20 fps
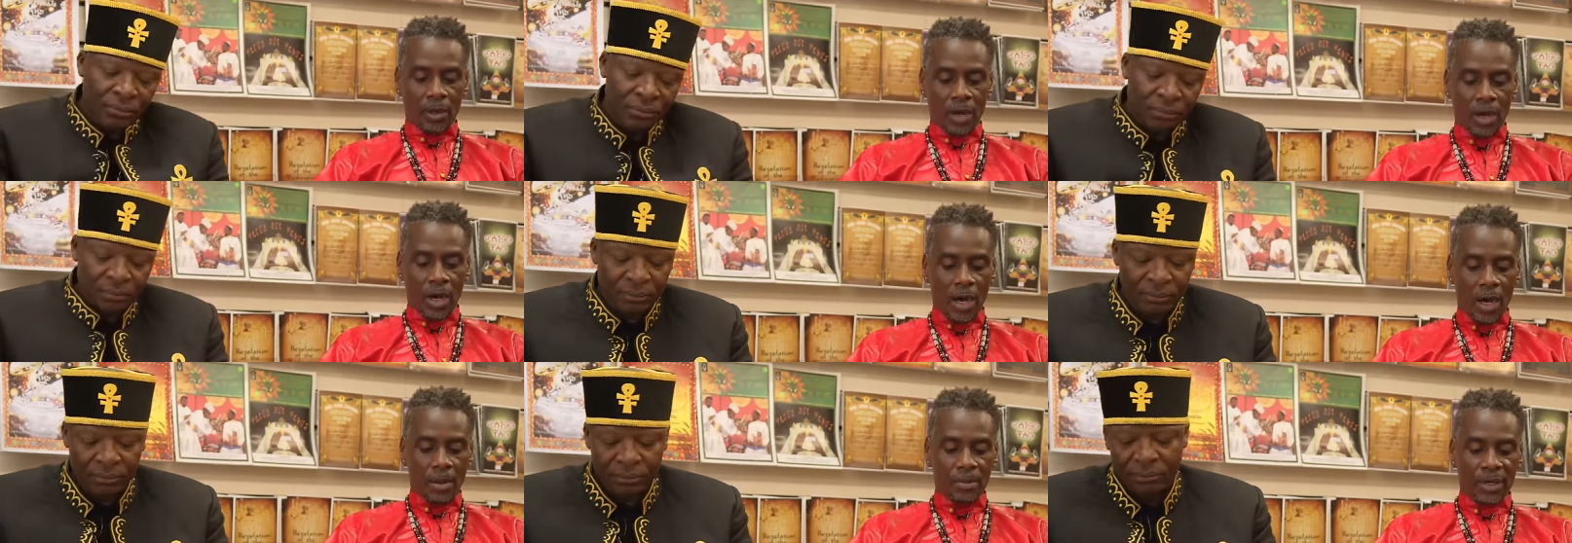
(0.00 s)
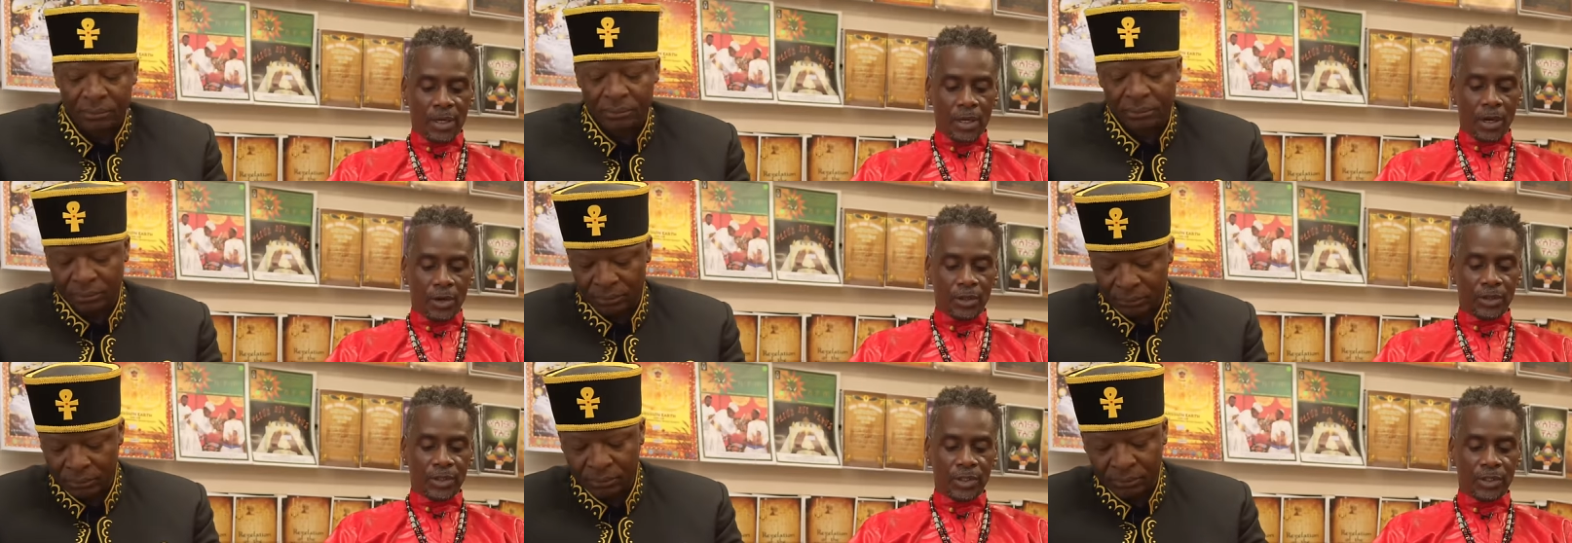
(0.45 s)
Speaker 1: Um, it
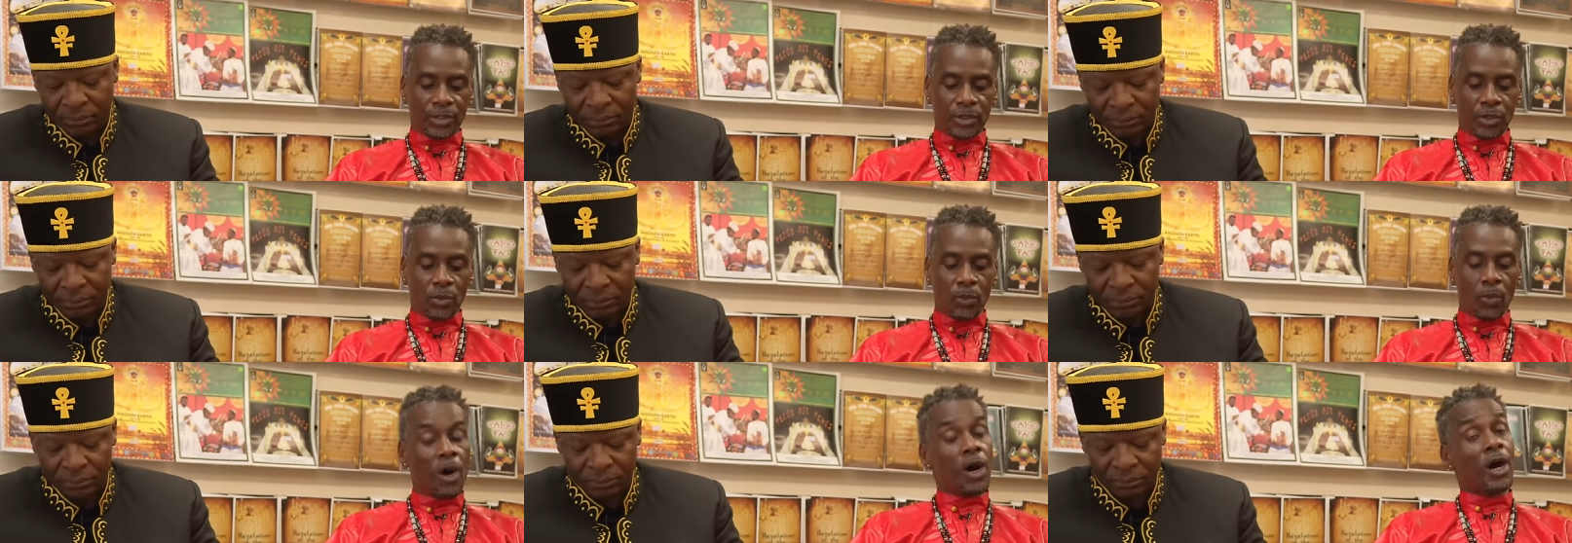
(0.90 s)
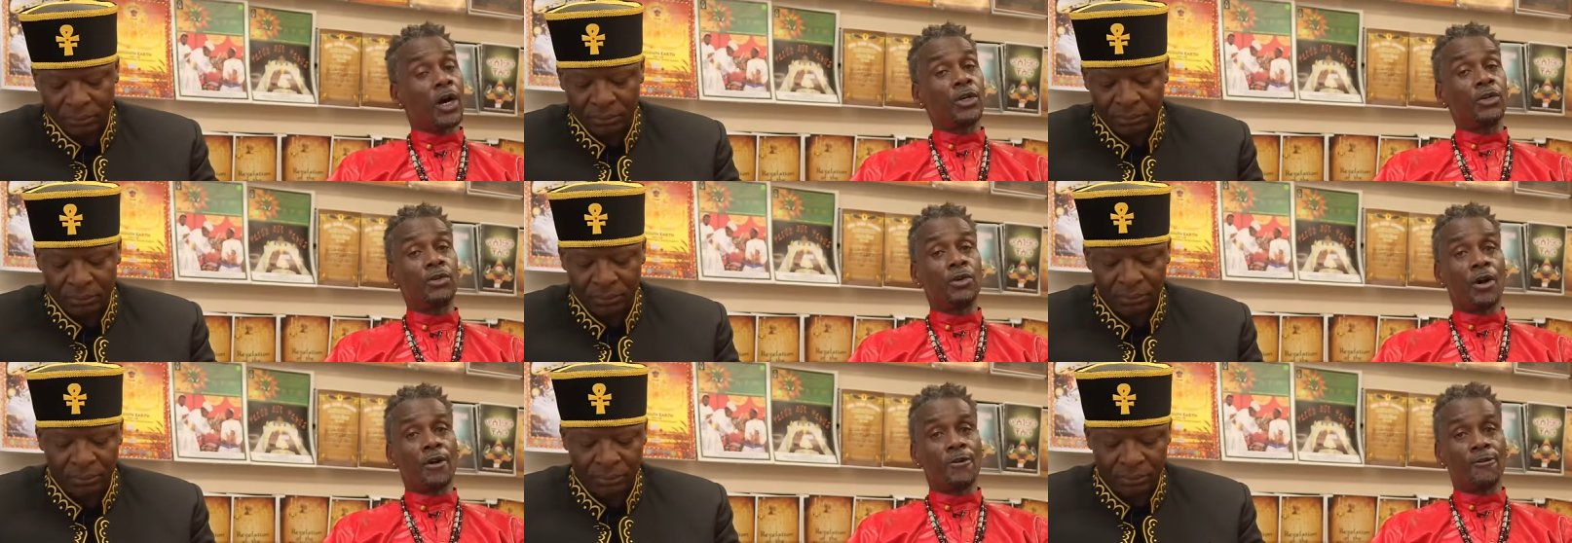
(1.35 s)
goes into what are
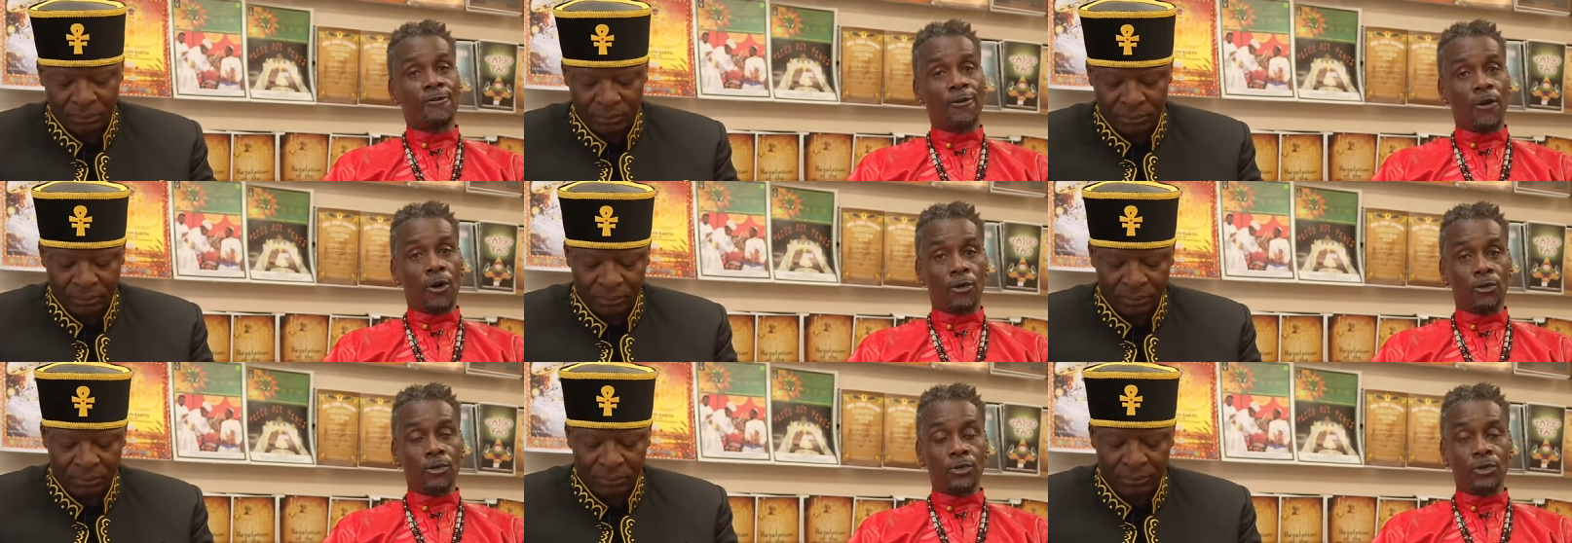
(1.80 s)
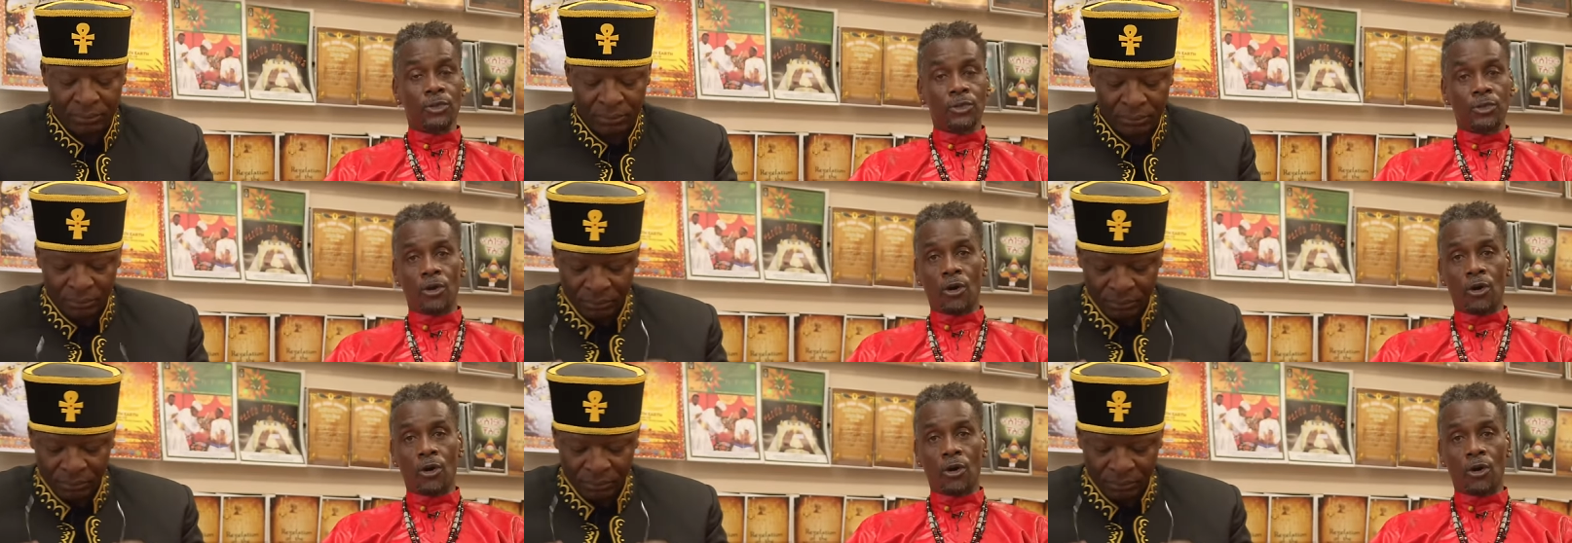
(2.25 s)
UFOs